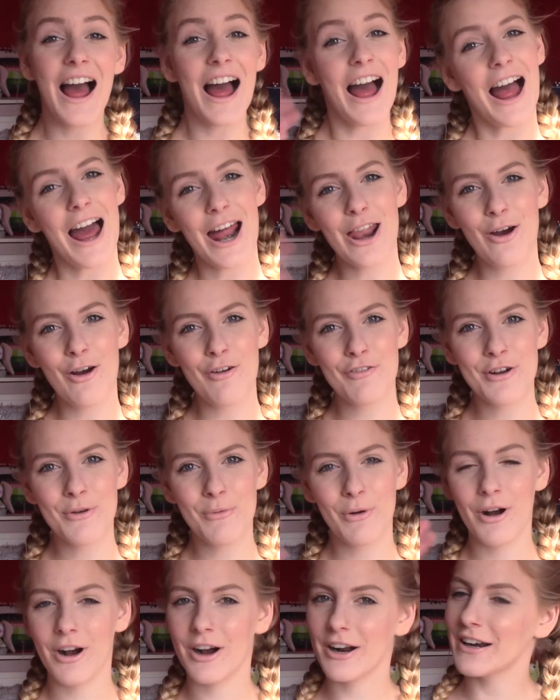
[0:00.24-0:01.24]
Hello
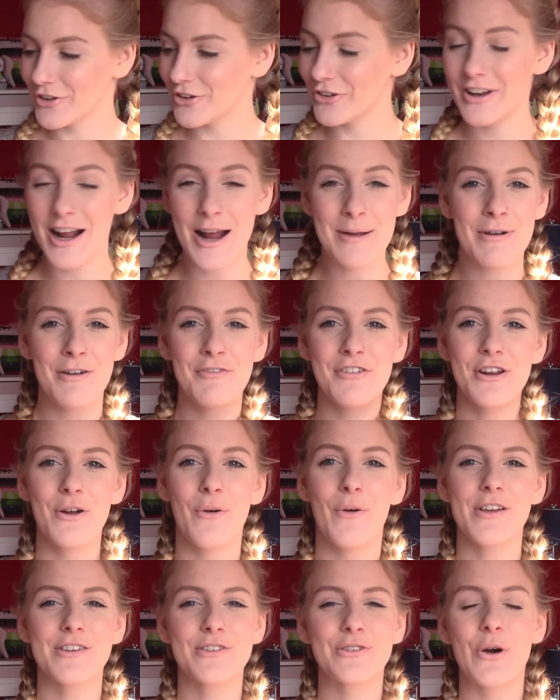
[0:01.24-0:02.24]
everyone! Today my video is